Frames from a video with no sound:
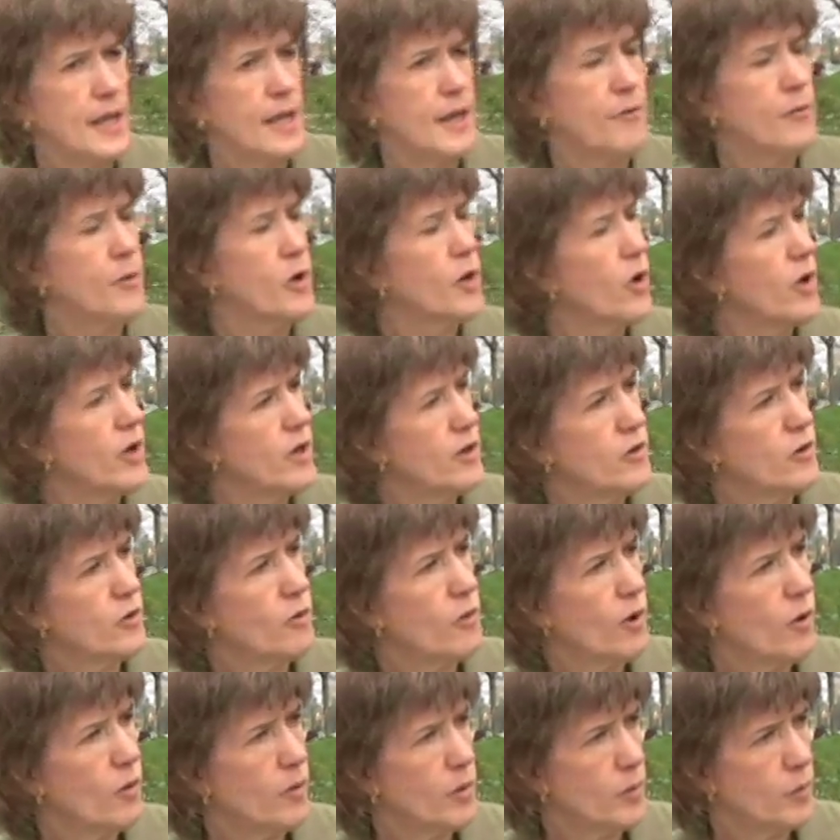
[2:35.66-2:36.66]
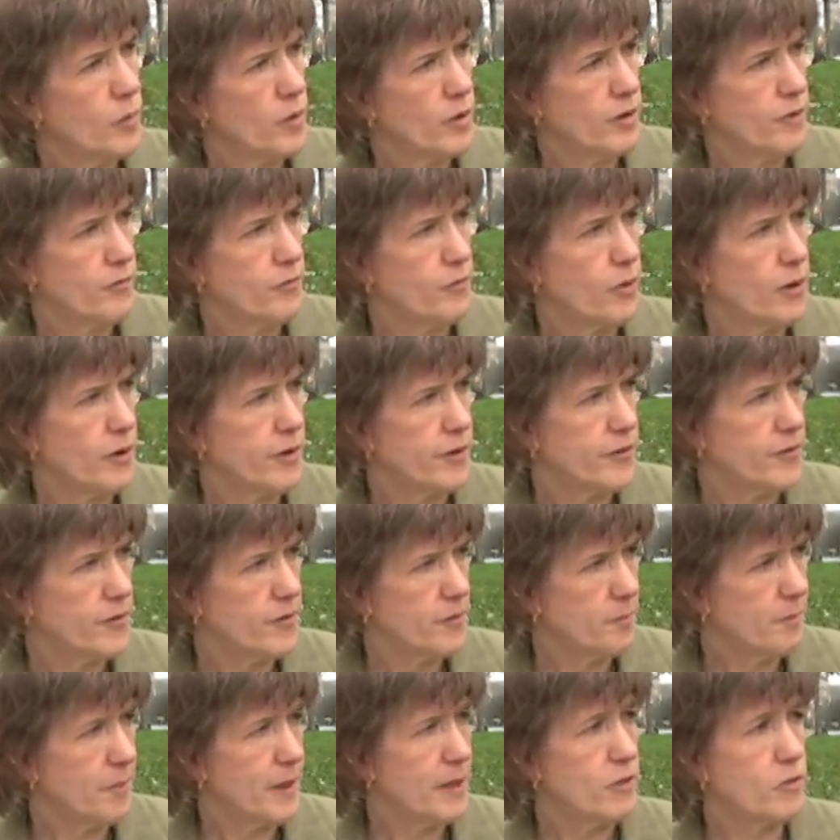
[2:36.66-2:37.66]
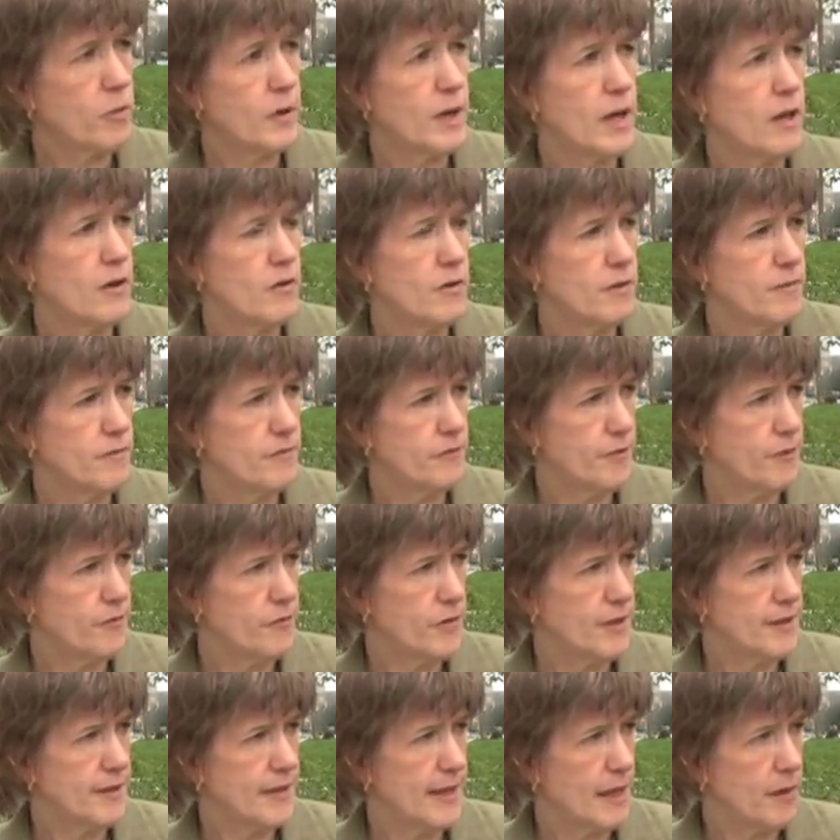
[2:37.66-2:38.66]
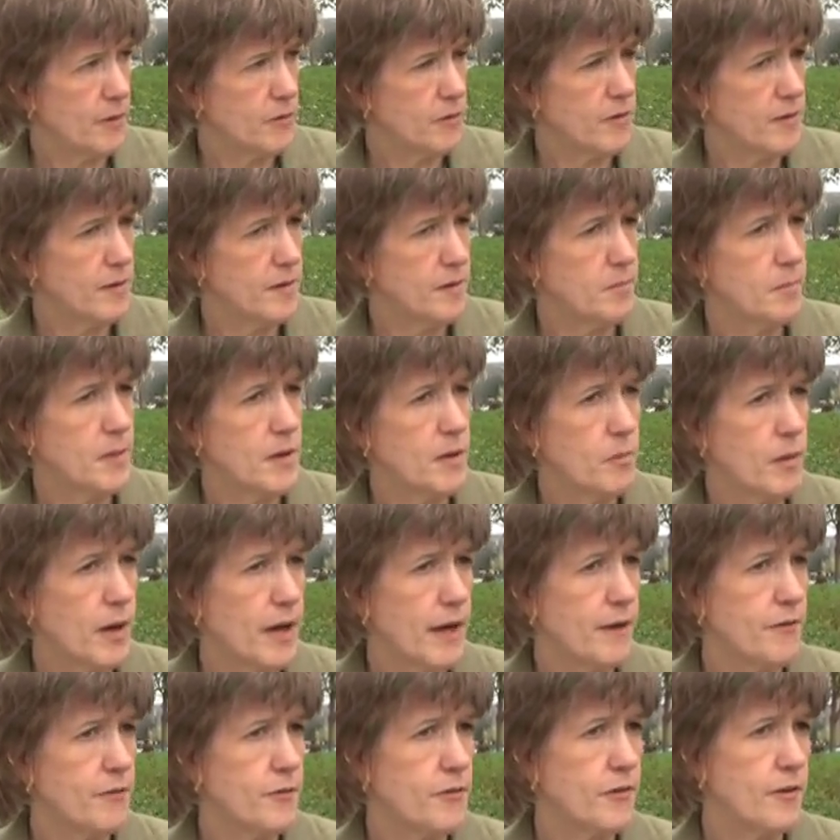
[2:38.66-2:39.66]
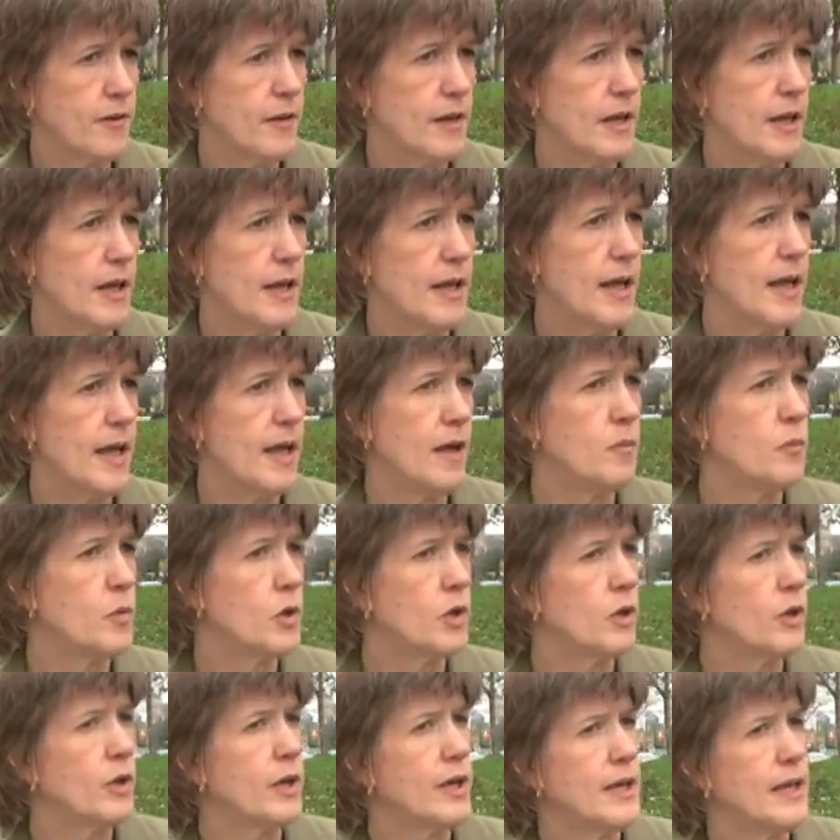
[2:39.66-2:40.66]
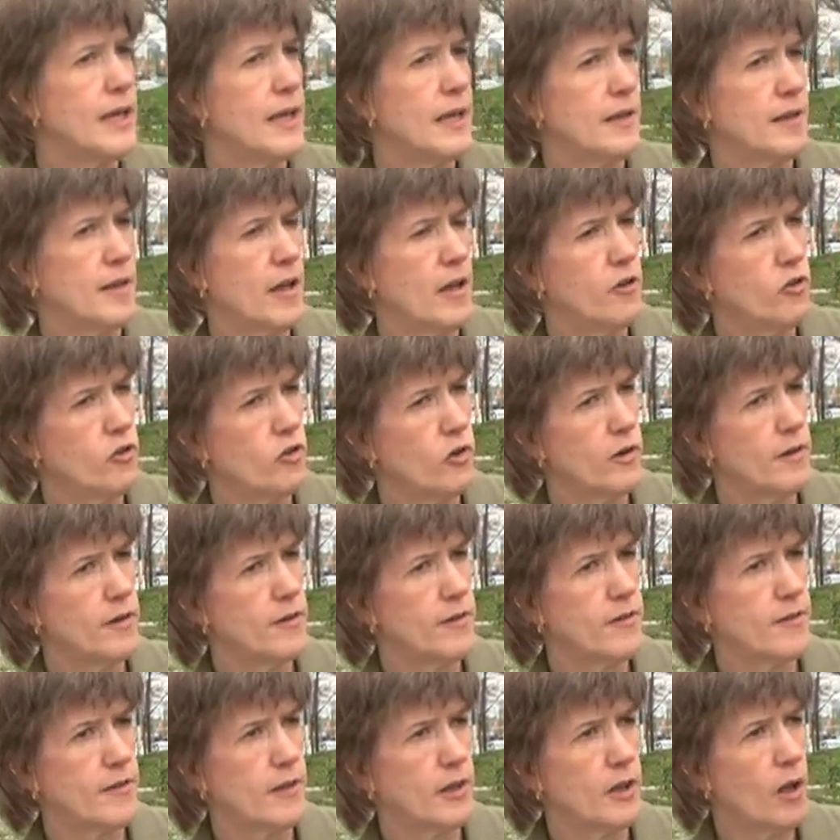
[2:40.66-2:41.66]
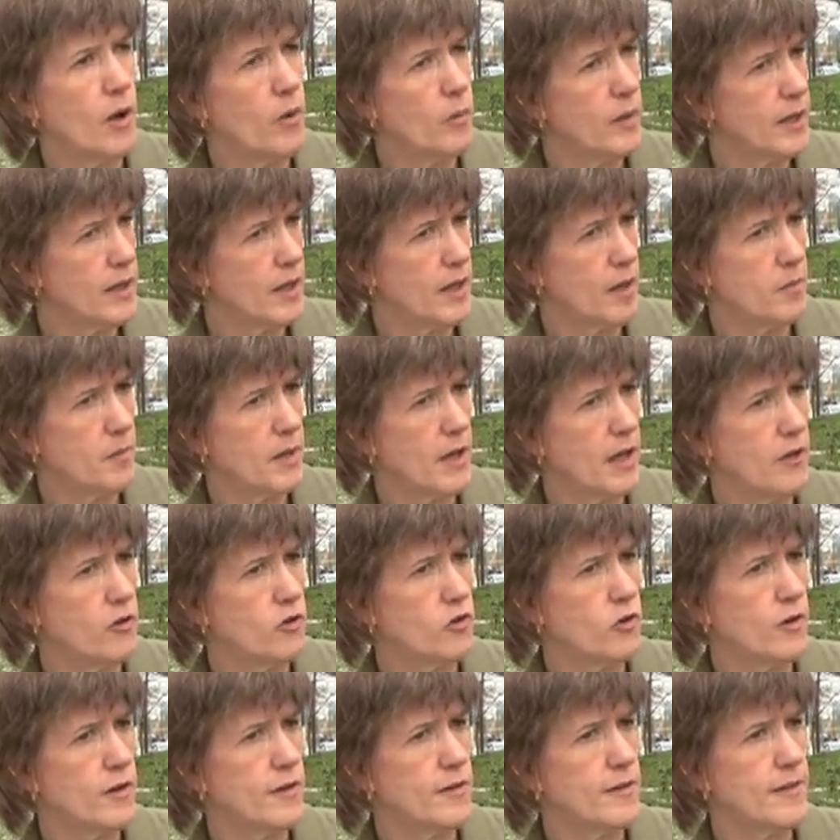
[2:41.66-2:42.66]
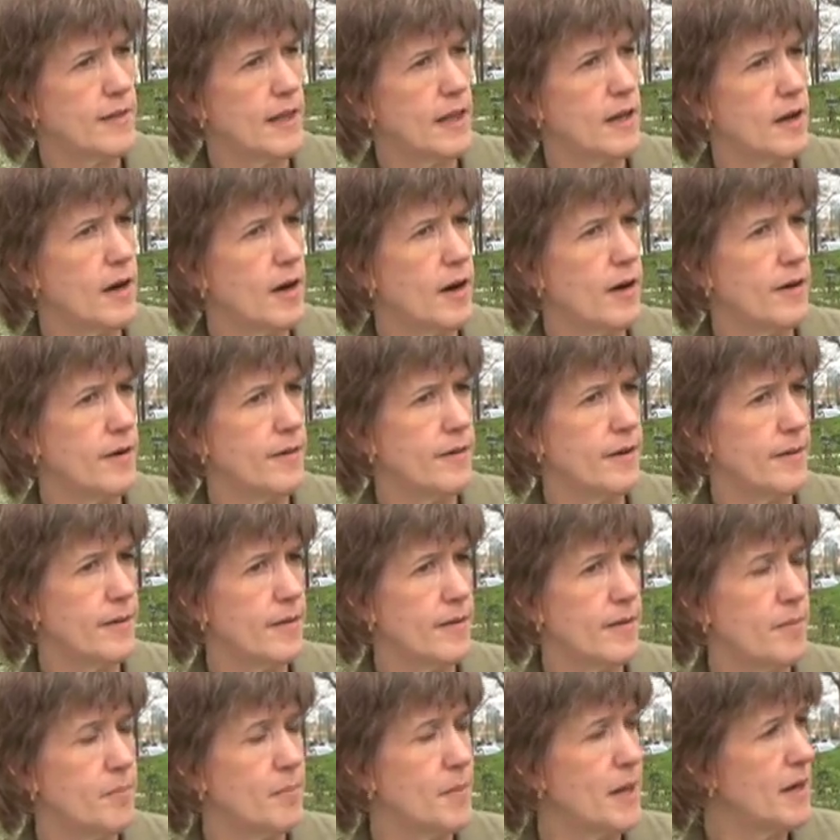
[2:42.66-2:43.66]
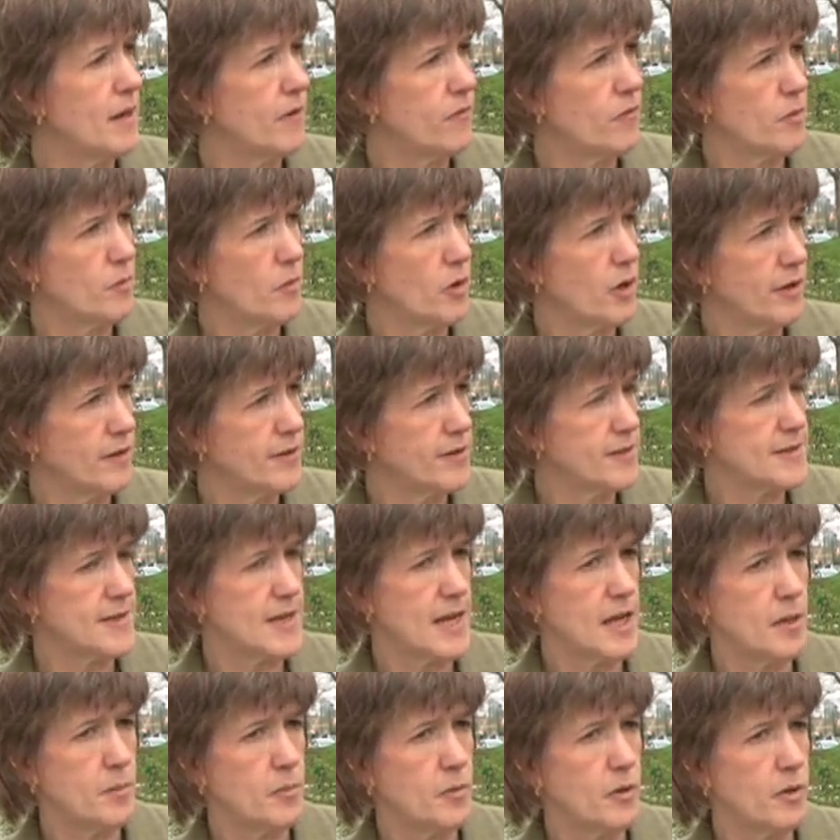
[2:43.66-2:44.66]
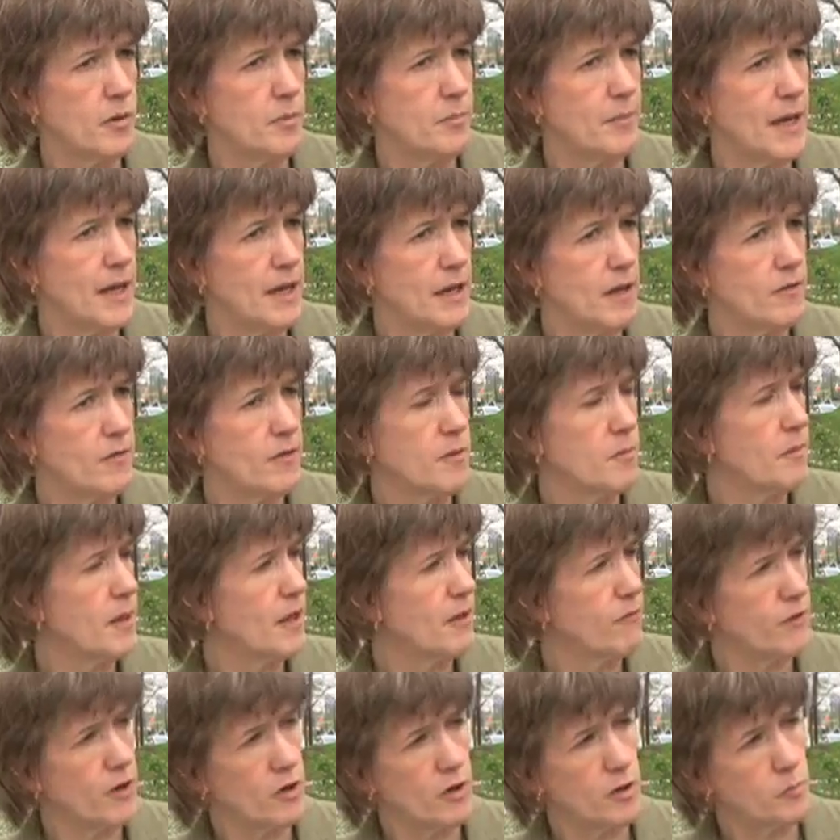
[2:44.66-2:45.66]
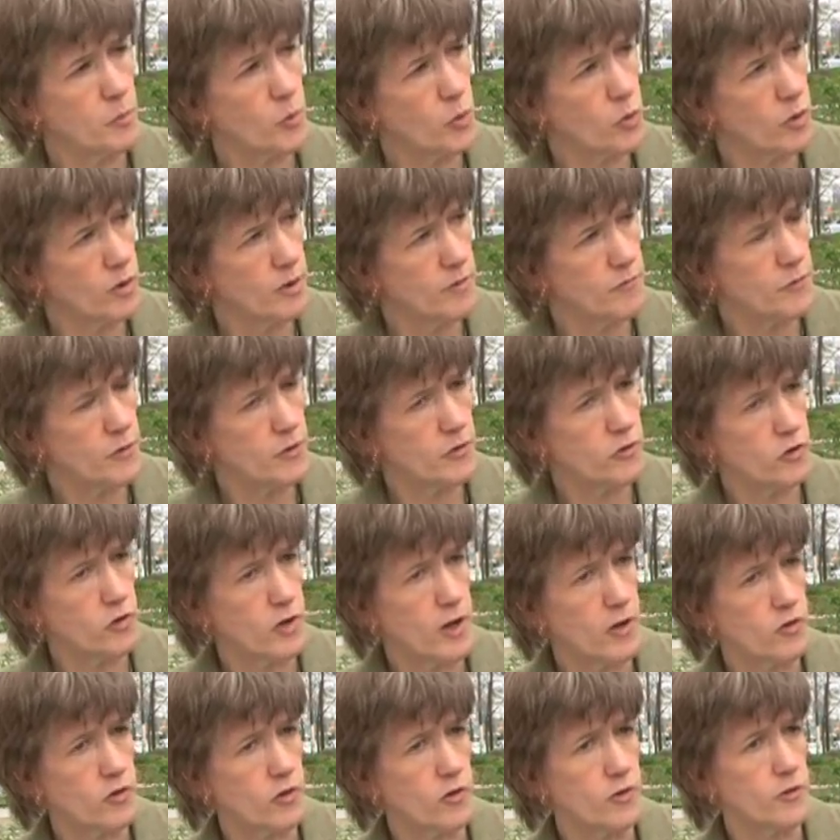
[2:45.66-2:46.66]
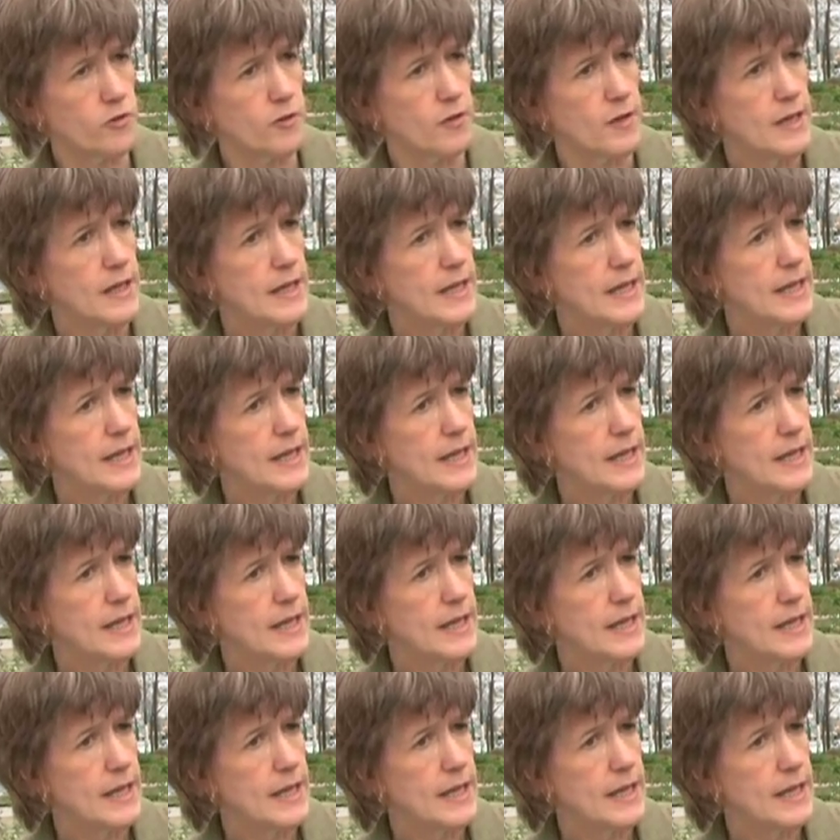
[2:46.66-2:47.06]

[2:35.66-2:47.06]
If we're going to grow a workforce by 350,000 midwives, and we're looking at countries, low-income countries that are, many of them are unstable, many of them have very poor infrastructures,